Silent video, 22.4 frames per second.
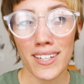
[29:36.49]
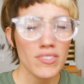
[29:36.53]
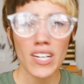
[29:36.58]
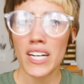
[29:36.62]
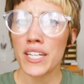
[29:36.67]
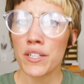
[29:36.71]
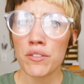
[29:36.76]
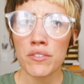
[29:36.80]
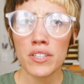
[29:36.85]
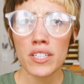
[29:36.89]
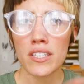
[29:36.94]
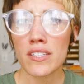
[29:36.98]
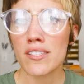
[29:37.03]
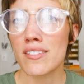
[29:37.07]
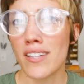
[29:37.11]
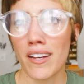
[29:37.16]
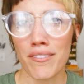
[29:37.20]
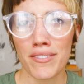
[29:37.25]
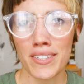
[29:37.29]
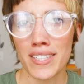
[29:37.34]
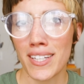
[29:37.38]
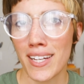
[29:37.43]
I don't think
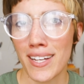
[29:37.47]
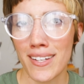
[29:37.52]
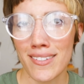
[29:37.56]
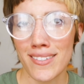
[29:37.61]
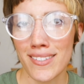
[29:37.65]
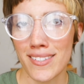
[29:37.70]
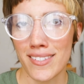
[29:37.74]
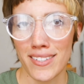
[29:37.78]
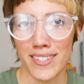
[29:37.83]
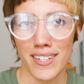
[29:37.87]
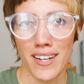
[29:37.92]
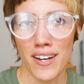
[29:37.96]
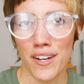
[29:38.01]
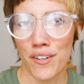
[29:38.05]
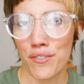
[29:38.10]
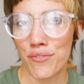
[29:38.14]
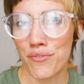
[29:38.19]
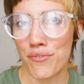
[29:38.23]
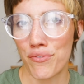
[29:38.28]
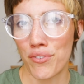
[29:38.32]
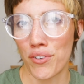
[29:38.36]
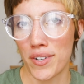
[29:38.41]
7 days is
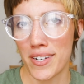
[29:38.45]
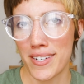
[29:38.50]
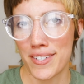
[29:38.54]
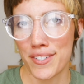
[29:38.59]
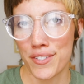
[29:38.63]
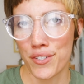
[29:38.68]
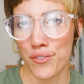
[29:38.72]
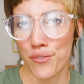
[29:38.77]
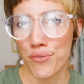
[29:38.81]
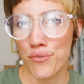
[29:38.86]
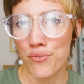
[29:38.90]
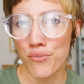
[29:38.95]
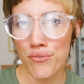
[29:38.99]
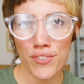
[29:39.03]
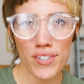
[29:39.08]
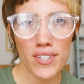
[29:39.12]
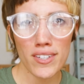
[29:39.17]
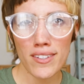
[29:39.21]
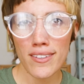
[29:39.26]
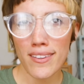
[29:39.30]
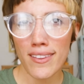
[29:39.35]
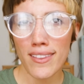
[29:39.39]
enough for it to
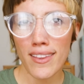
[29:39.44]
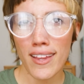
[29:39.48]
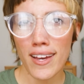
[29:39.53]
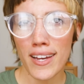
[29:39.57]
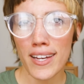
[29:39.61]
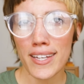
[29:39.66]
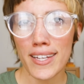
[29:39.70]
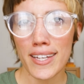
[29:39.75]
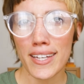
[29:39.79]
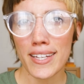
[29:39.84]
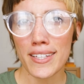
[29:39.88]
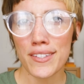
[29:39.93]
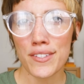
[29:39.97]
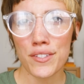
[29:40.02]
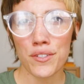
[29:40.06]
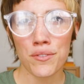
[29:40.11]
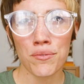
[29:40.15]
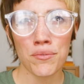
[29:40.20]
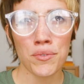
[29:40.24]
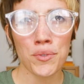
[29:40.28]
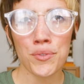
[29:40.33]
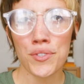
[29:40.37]
feel like it's
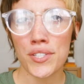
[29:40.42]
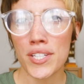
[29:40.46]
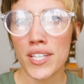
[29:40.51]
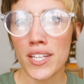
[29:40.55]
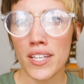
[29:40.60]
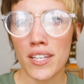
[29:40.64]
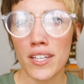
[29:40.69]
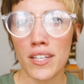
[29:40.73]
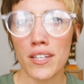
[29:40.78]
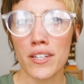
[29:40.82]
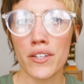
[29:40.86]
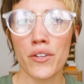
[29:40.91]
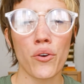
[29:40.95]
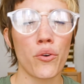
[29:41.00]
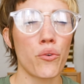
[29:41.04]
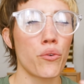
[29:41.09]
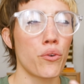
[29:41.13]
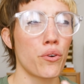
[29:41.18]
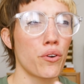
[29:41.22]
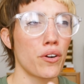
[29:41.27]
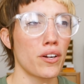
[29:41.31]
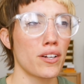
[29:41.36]
a routine
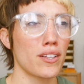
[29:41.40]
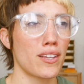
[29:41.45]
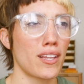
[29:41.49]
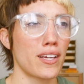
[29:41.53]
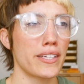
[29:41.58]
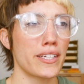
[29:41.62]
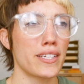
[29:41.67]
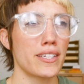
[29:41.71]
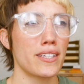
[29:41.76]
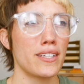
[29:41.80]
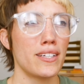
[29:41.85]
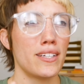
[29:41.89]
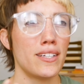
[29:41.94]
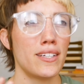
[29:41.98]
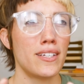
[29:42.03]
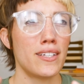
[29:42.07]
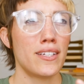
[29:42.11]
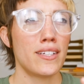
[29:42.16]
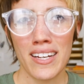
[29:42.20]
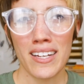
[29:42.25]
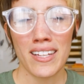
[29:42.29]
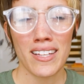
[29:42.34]
or like
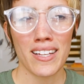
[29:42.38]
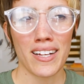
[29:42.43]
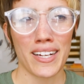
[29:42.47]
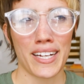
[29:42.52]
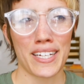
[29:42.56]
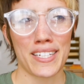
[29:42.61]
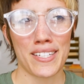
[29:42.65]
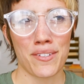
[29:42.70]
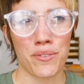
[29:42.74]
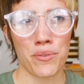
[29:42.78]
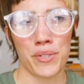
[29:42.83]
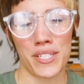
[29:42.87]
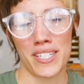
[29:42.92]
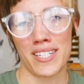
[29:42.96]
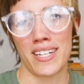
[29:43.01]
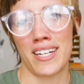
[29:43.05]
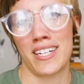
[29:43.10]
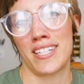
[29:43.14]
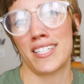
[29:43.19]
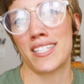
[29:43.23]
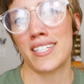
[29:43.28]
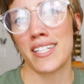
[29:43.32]
it was a
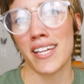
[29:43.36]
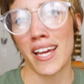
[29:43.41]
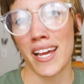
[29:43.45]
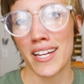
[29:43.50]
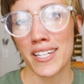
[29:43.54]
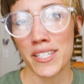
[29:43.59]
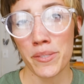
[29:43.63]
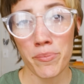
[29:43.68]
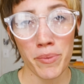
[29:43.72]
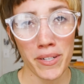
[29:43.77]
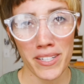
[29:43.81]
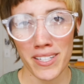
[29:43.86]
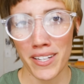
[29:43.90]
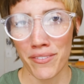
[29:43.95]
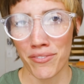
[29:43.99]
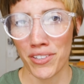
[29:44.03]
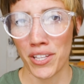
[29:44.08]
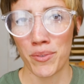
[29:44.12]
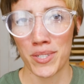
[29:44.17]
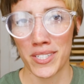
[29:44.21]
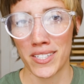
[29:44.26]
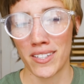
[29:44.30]
nice taste, but it
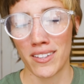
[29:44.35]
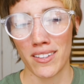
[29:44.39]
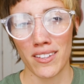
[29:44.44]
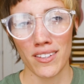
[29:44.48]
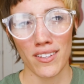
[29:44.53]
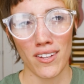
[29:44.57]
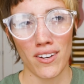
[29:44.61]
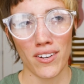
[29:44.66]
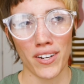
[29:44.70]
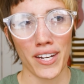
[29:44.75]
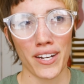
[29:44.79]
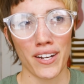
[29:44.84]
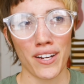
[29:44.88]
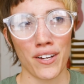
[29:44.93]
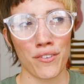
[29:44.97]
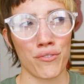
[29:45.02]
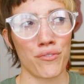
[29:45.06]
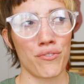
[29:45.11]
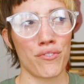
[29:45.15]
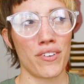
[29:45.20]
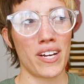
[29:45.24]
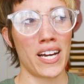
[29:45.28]
definitely wasn't long enough.